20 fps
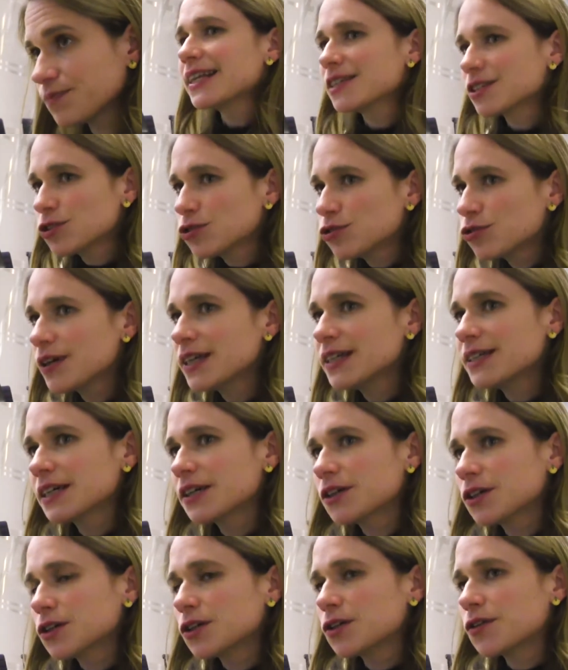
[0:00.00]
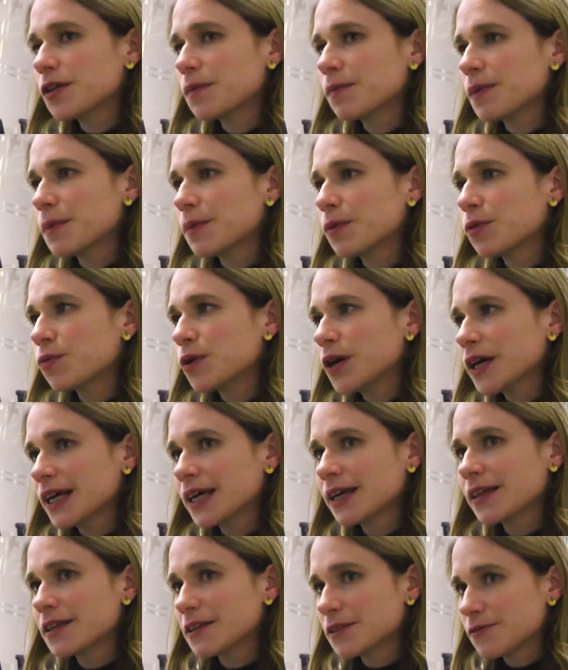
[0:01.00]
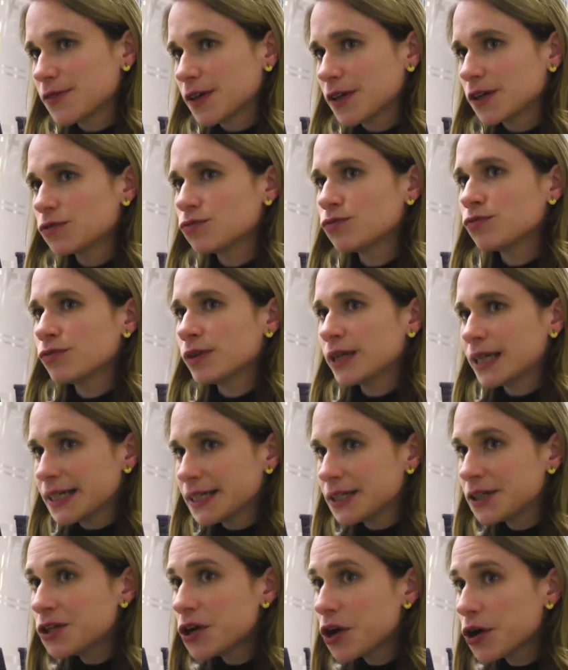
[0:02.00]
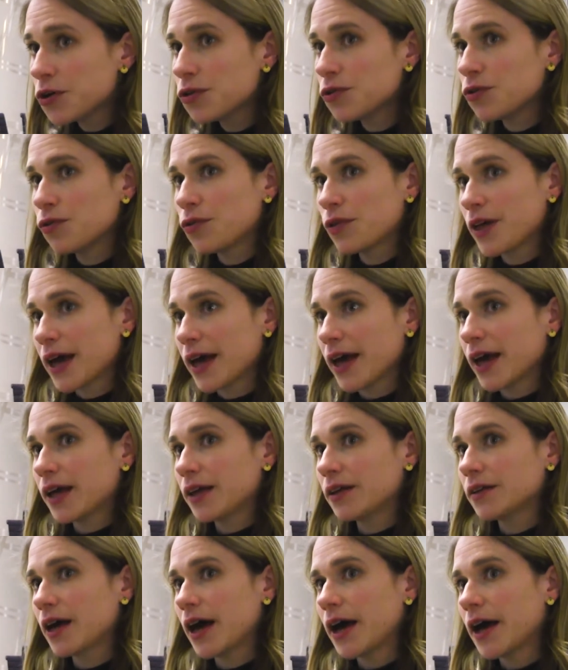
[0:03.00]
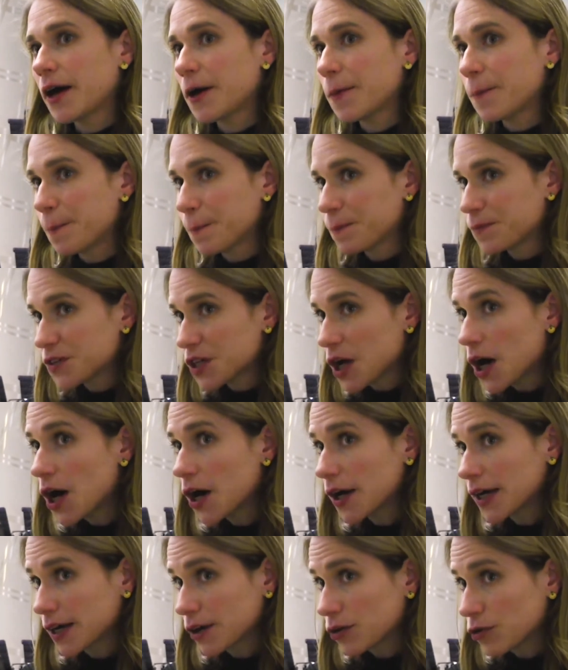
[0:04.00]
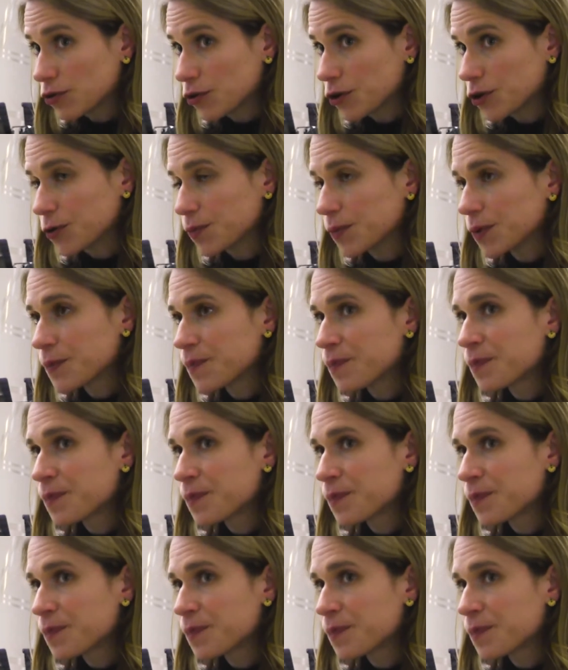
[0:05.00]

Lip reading: It's critical that people working in this field really know their target group,